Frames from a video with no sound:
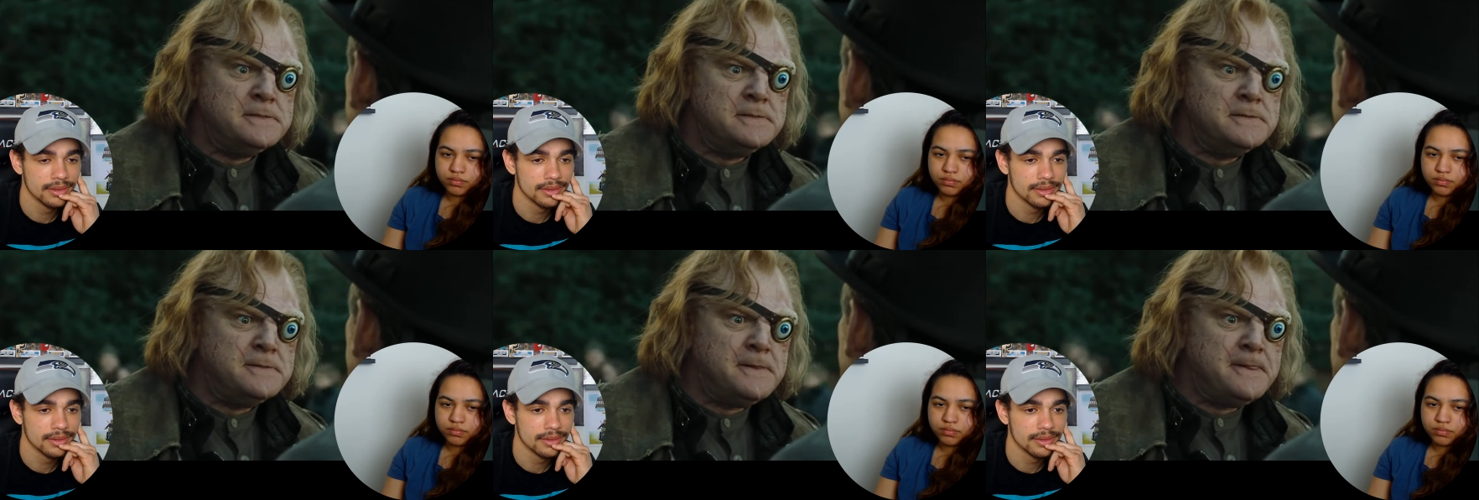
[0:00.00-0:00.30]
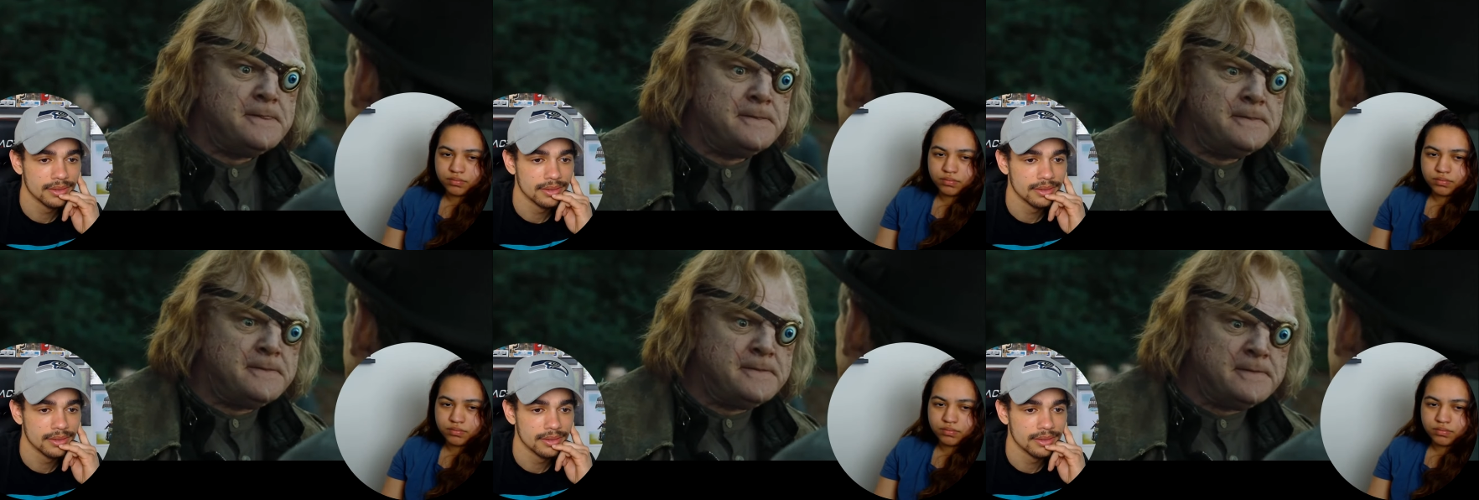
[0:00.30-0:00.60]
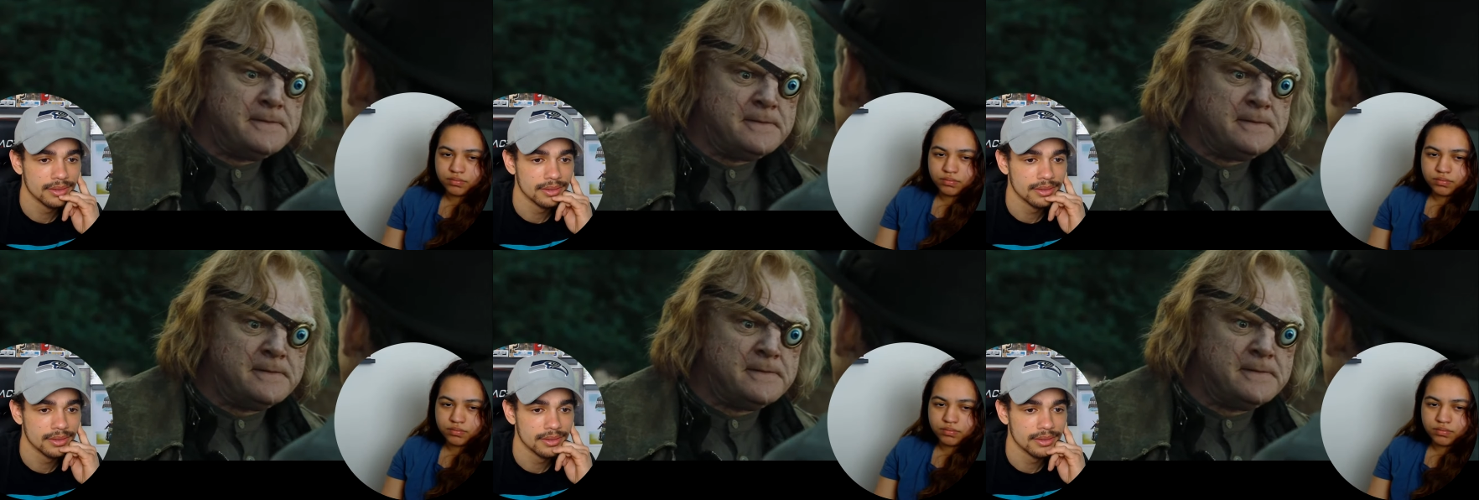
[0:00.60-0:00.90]

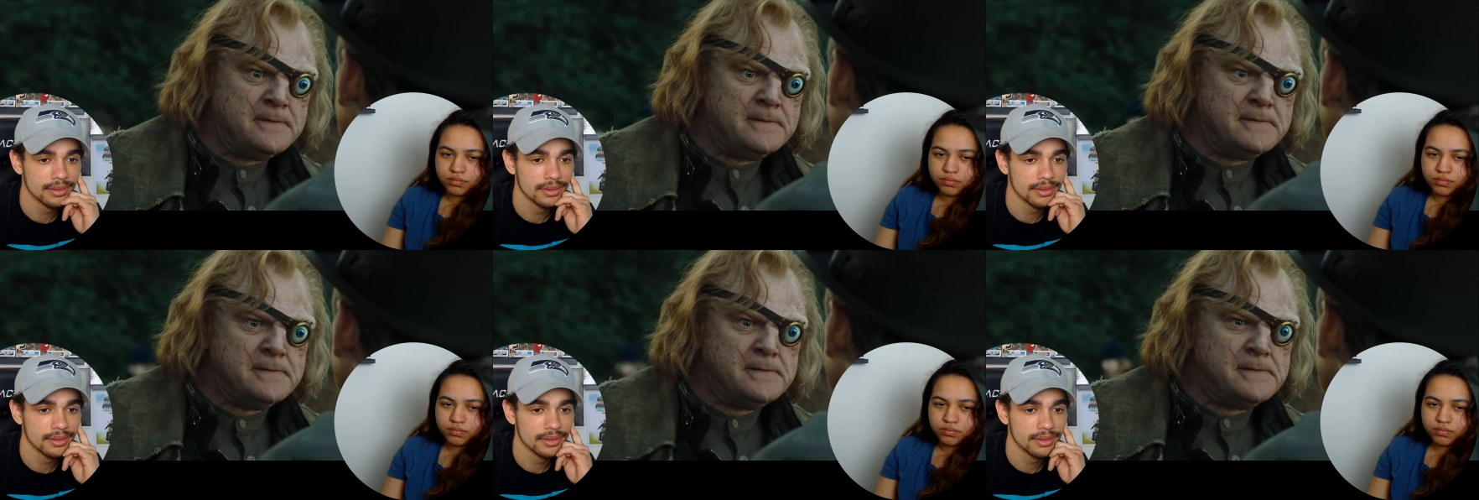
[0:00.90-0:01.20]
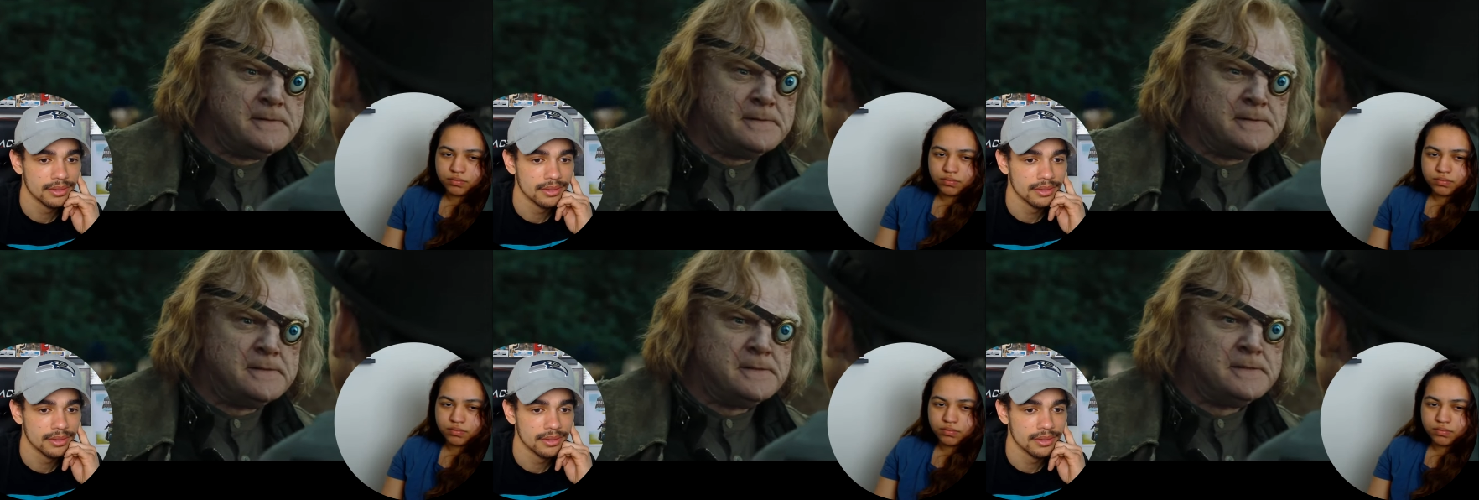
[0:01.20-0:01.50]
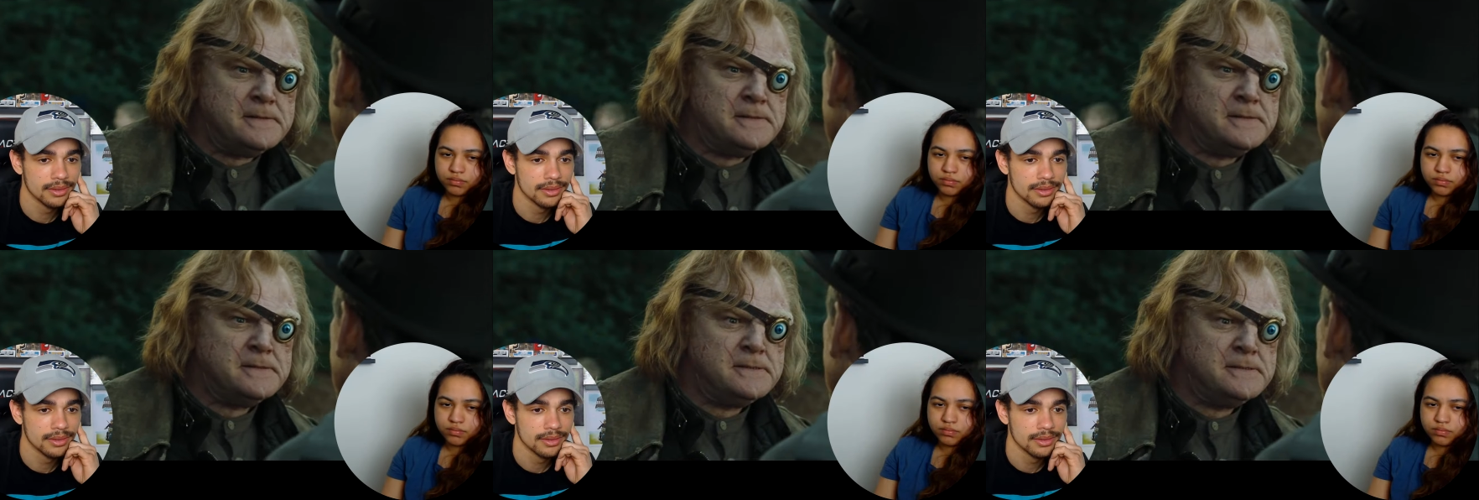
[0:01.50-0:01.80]

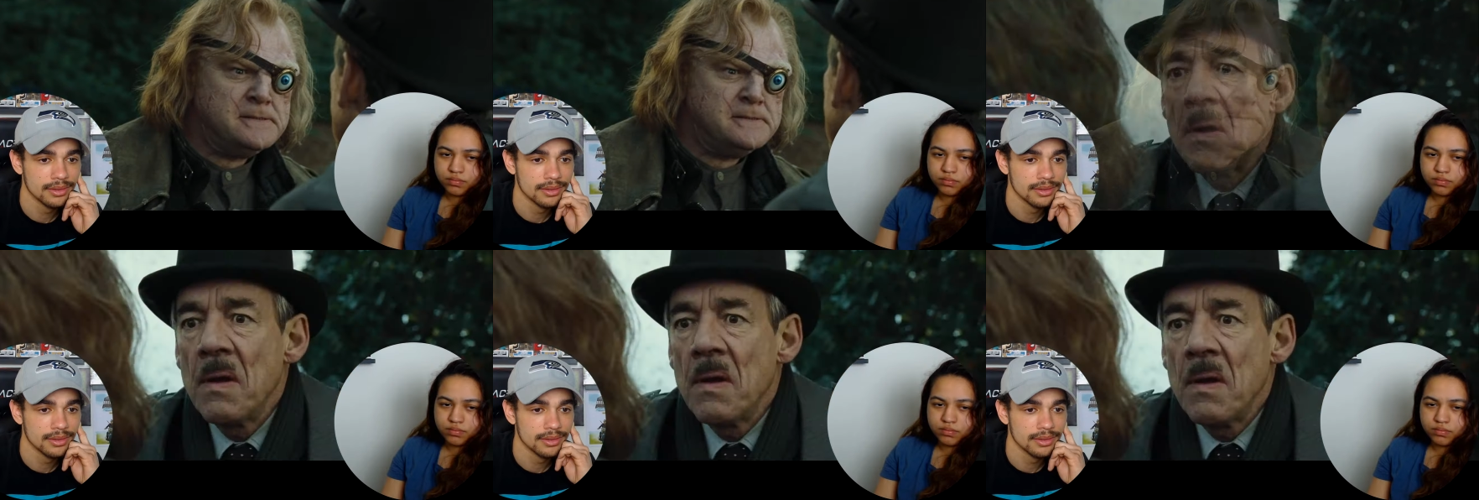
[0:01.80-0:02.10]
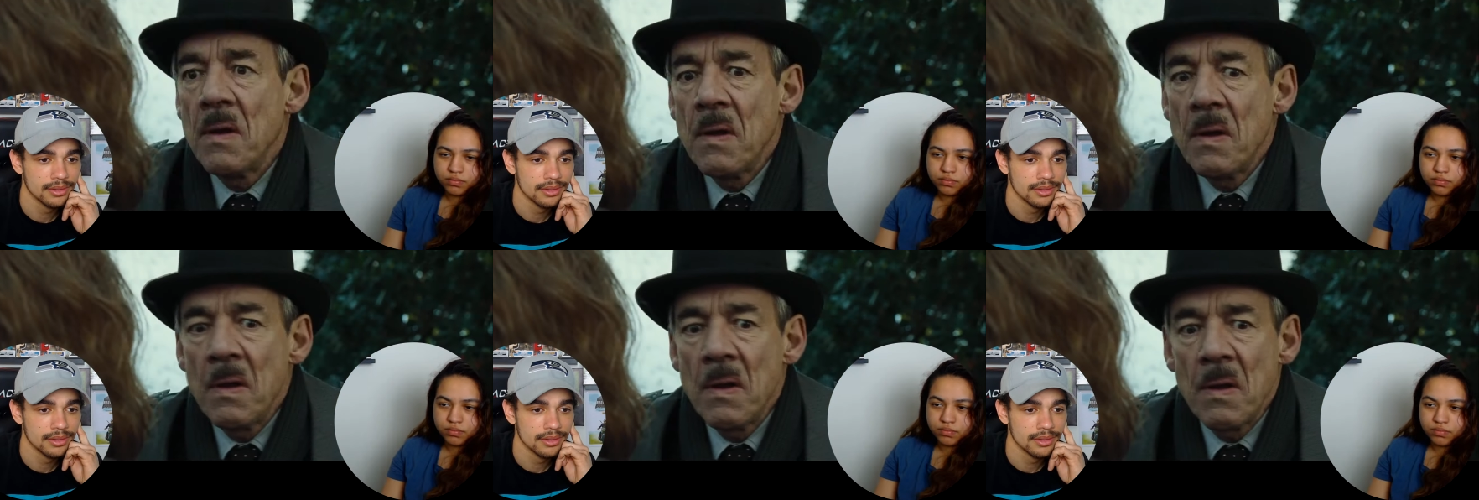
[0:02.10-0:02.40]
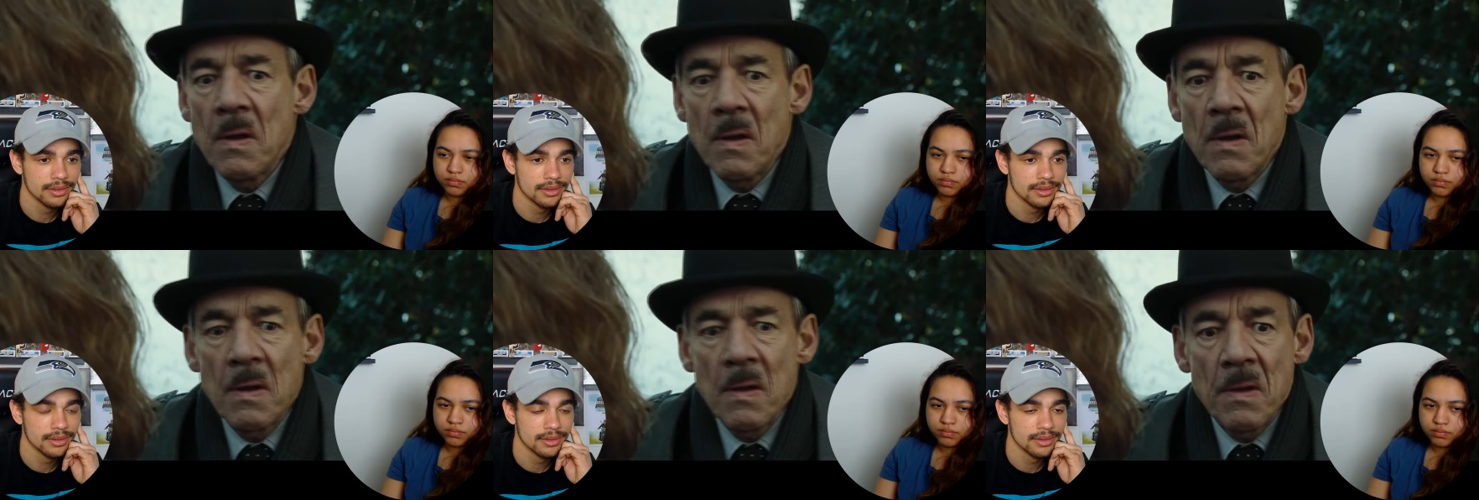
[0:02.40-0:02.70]

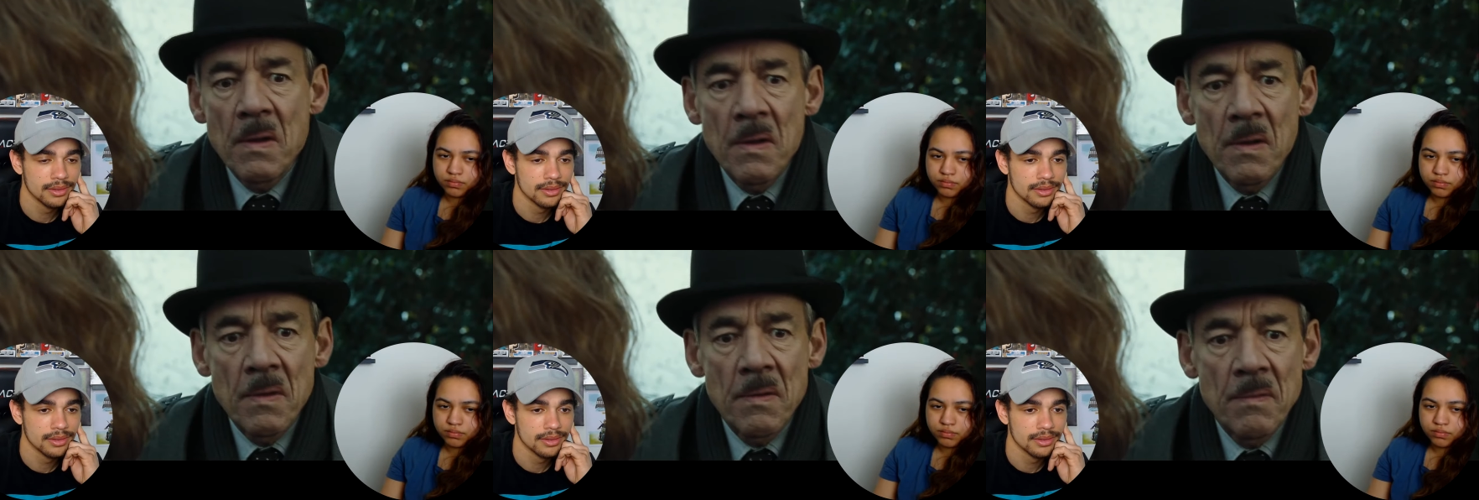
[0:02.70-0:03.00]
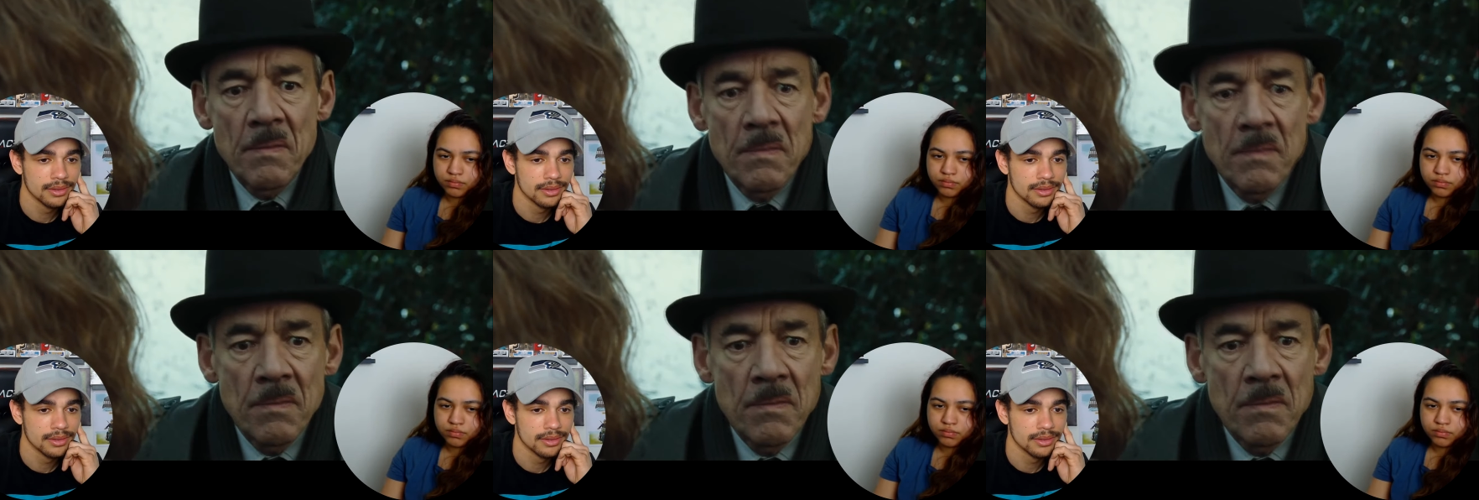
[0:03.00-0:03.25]
[no speech]